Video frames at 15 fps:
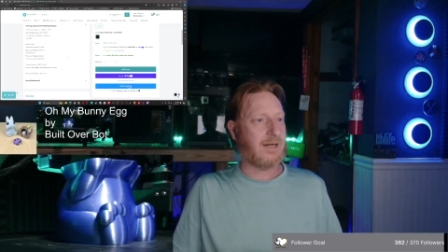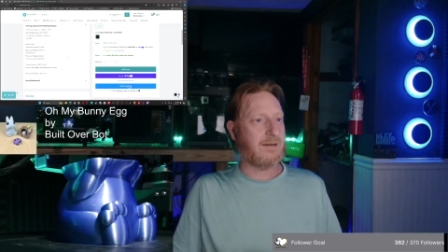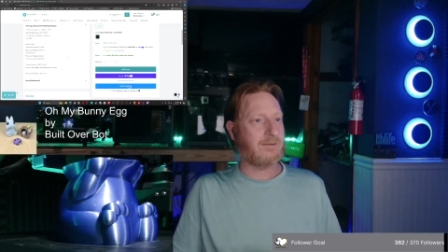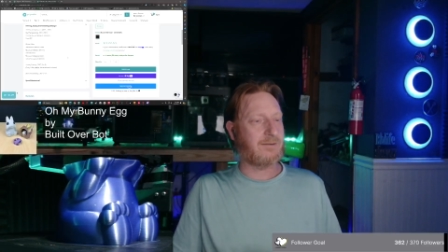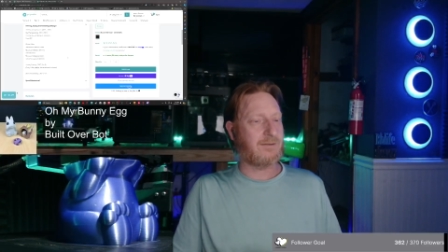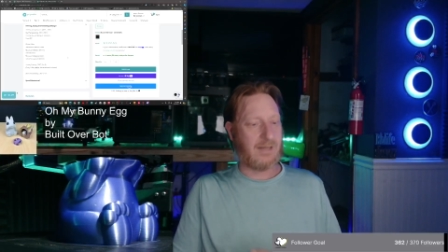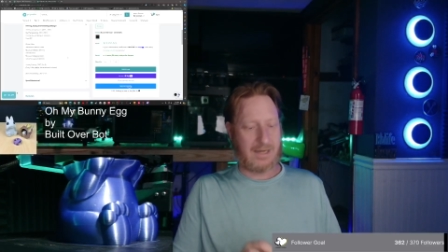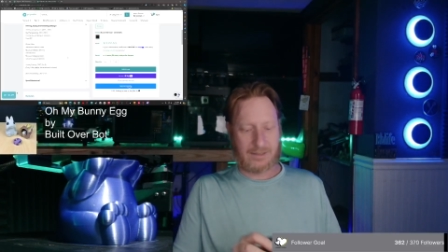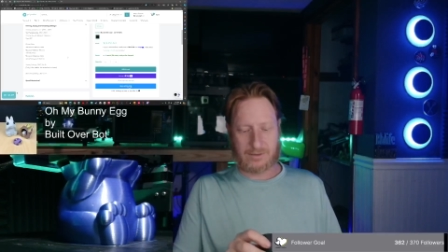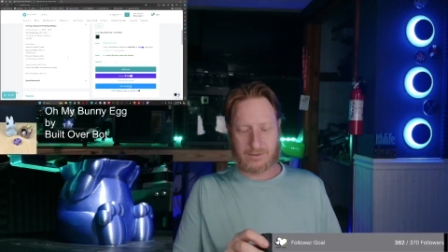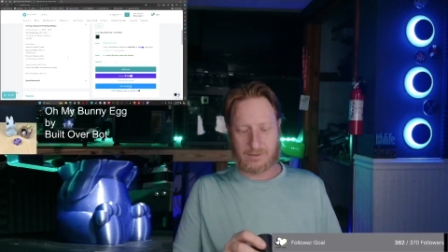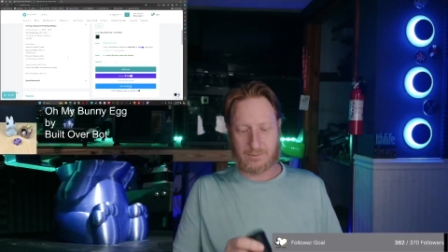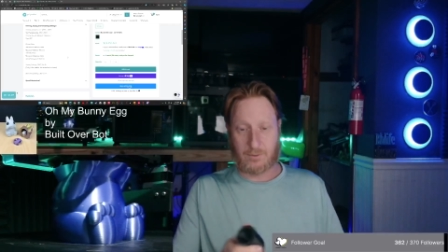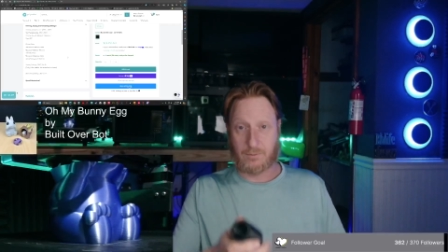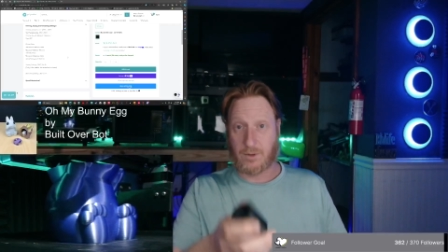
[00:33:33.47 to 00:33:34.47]
I was actually,
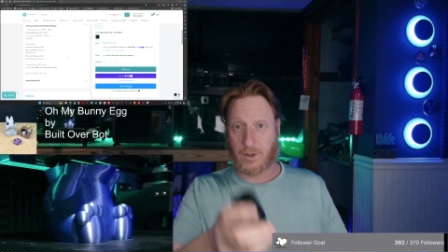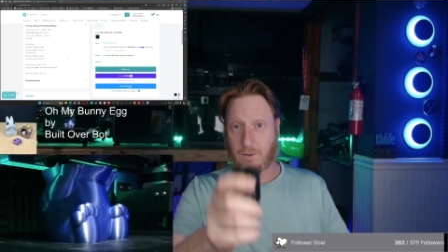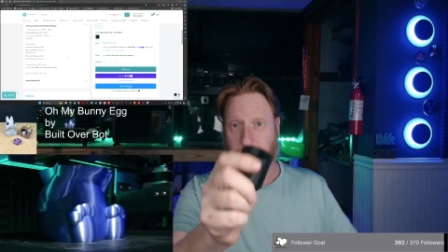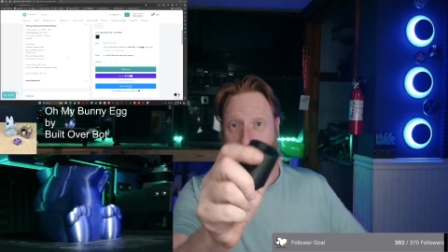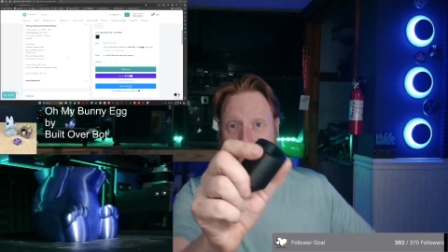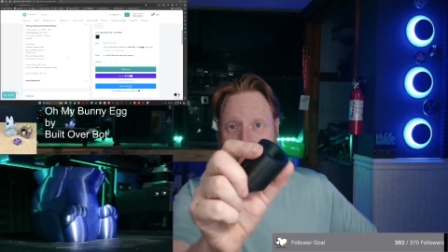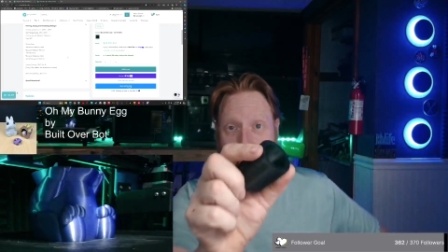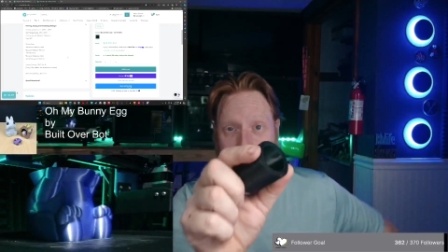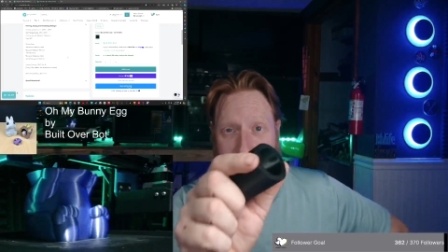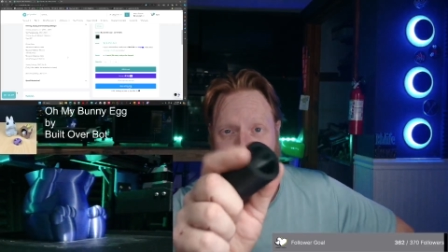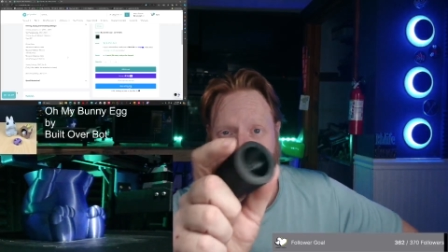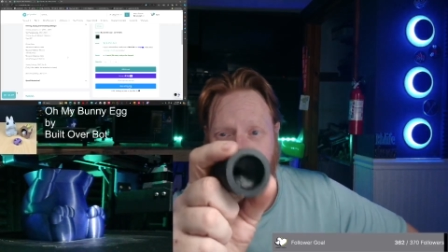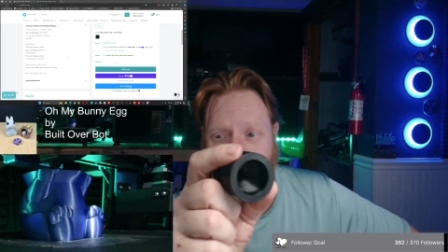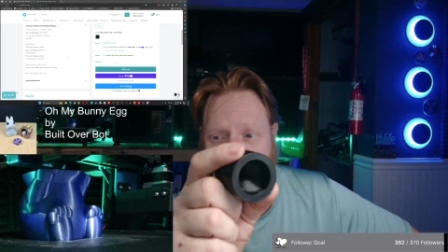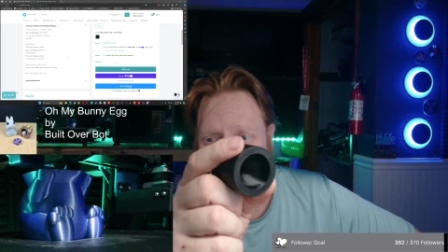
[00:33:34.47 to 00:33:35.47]
oh, well, what's this?
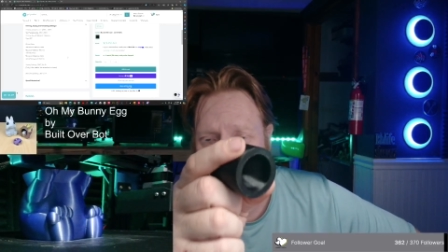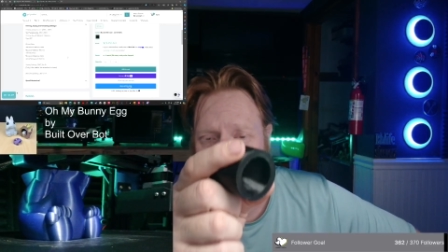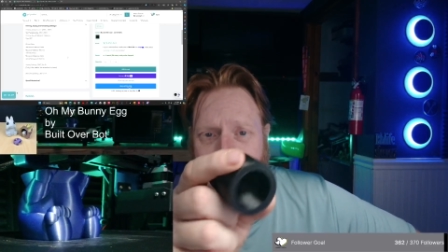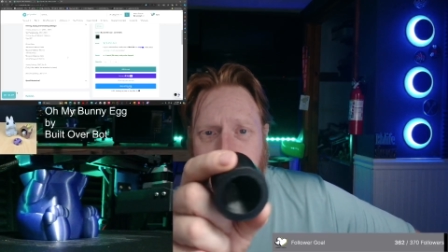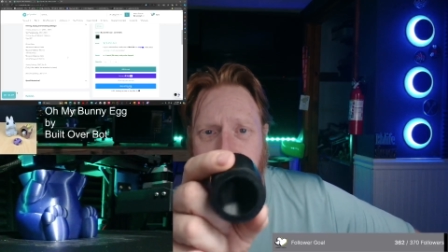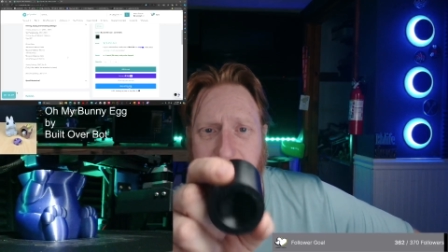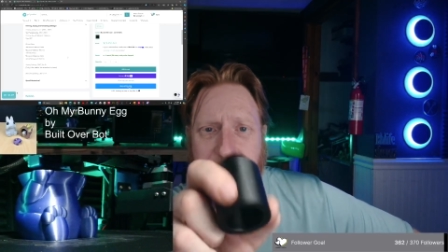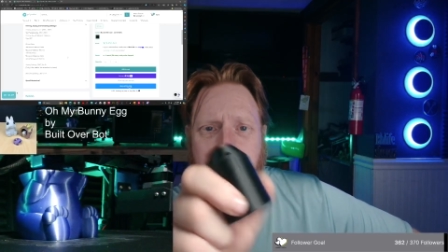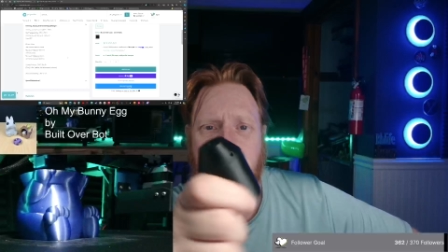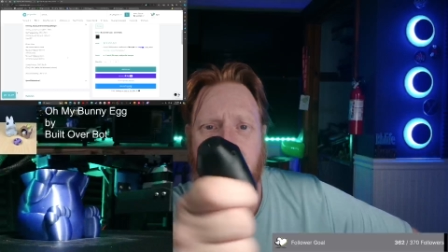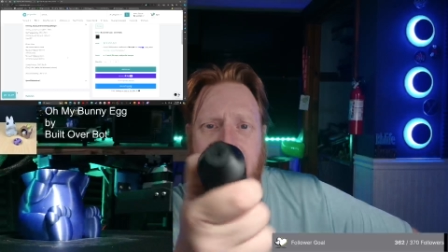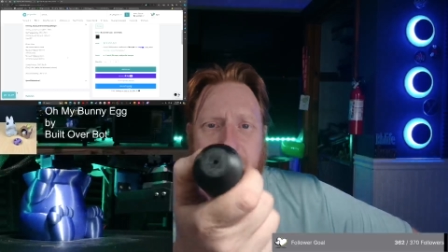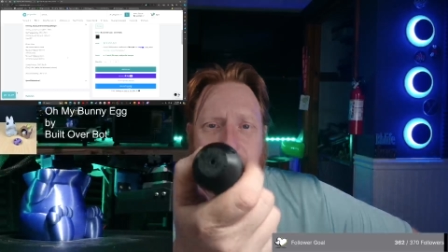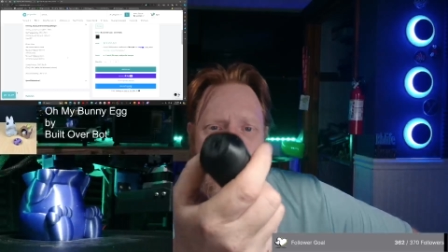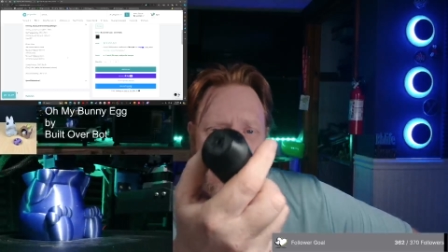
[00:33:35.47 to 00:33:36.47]
Not
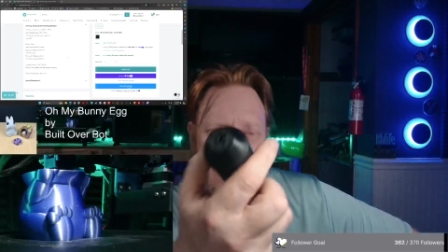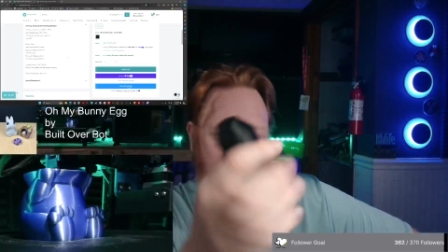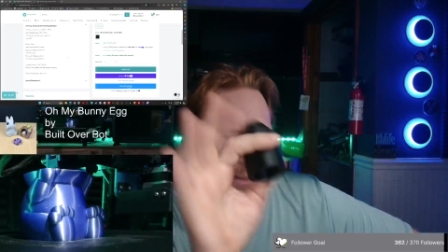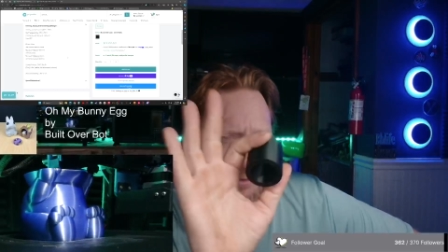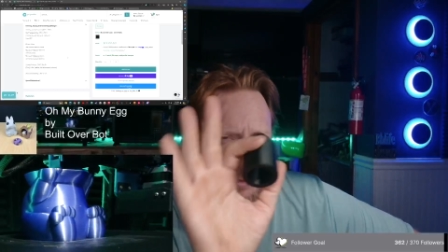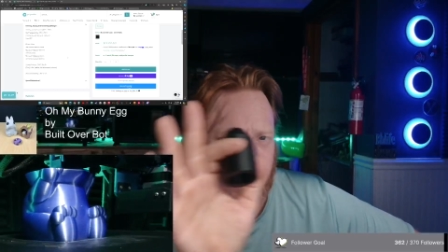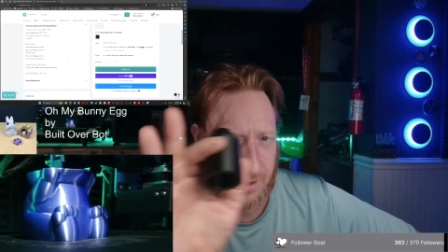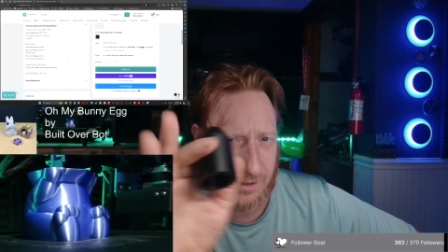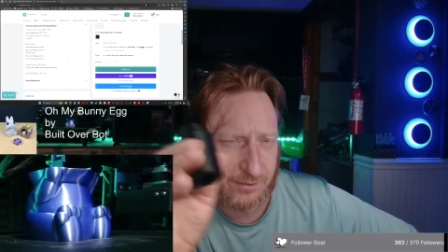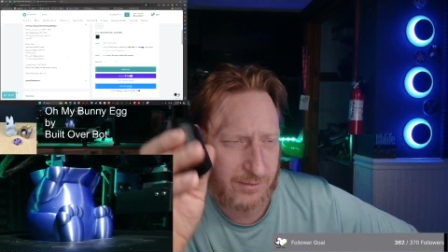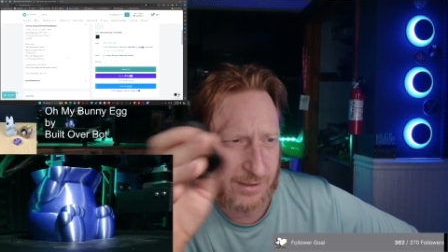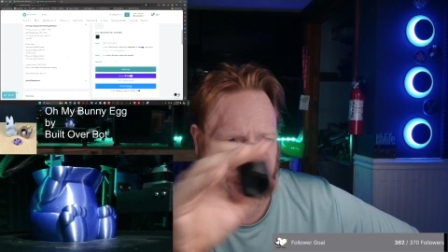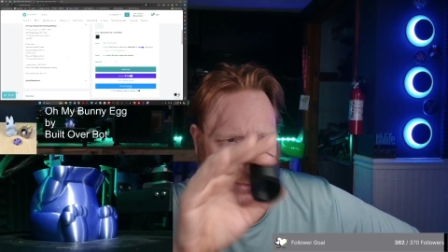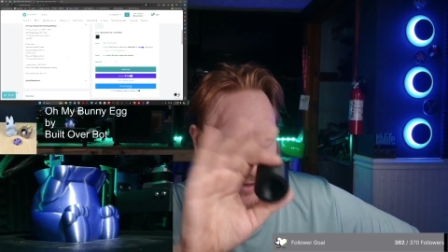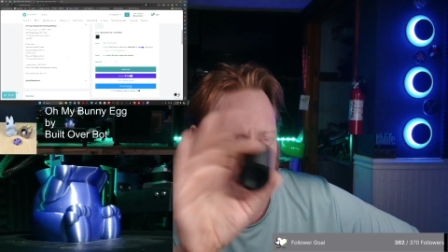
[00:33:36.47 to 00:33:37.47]
my injector. Sorry, I was
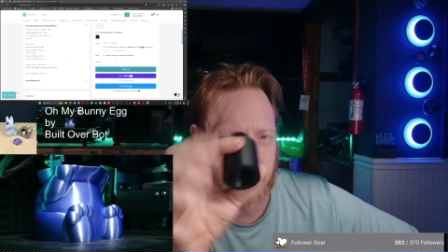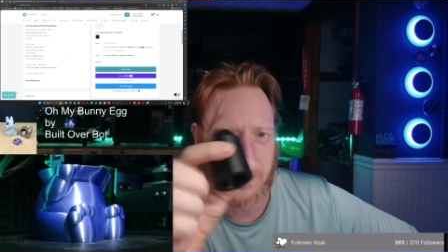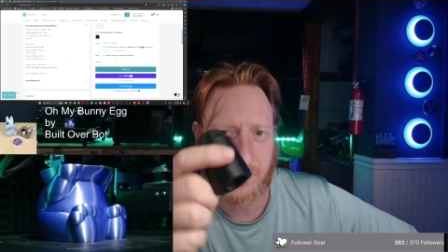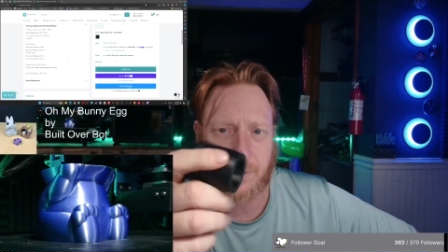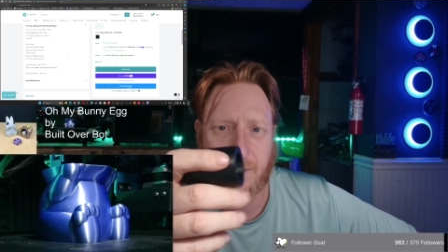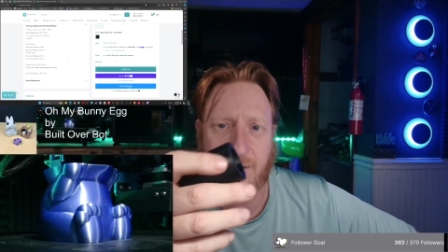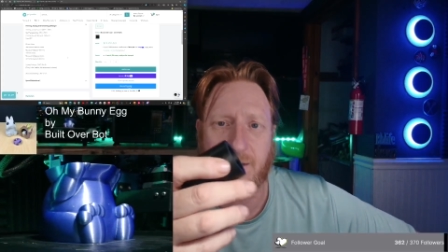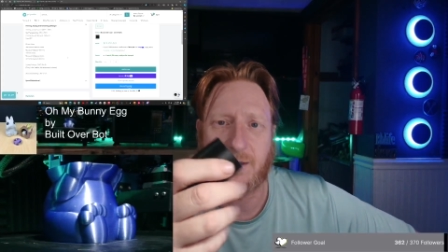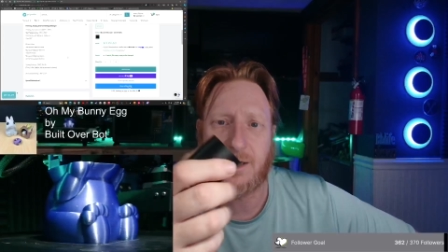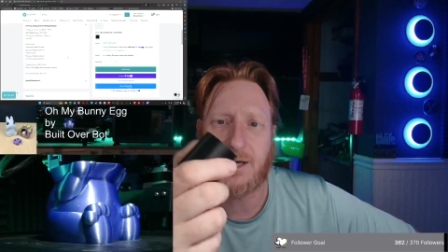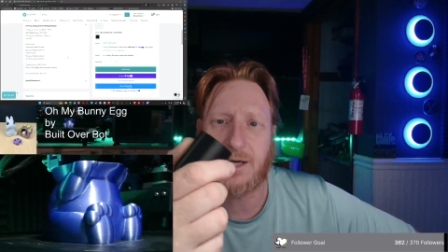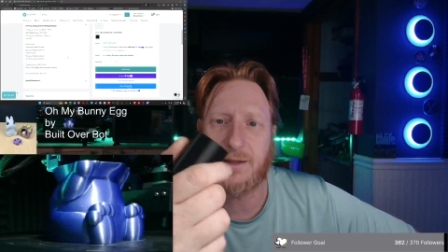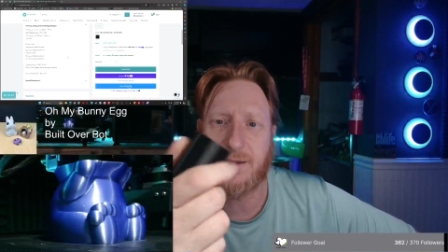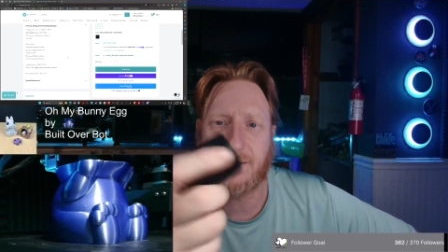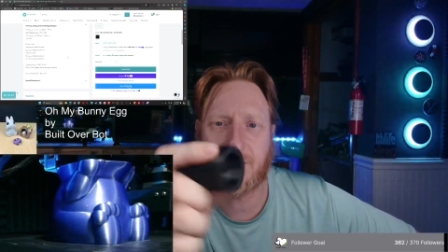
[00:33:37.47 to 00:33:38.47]
thinking the wrong thing.
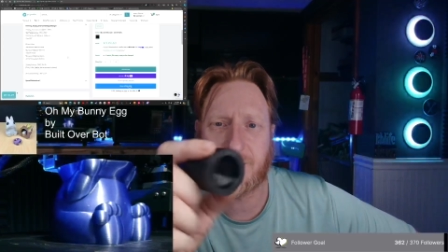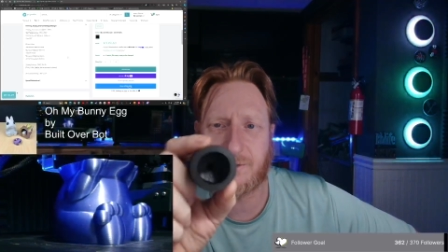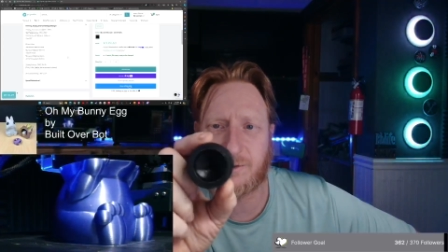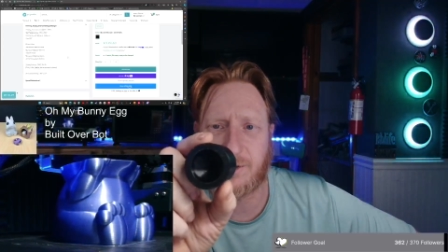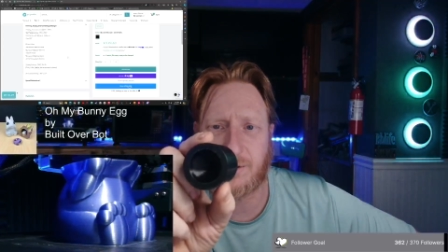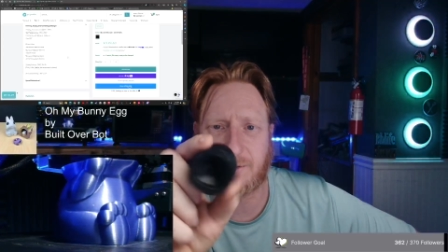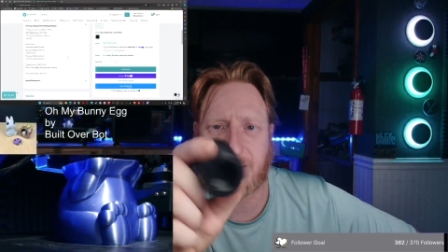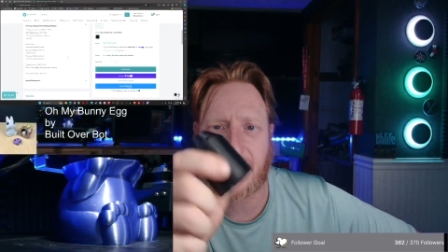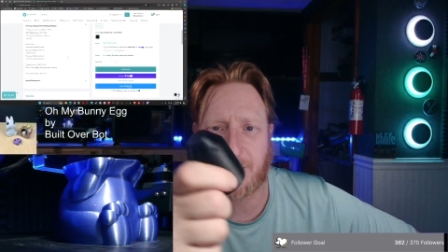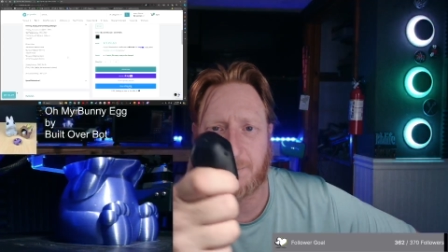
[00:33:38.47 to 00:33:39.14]
This is just out of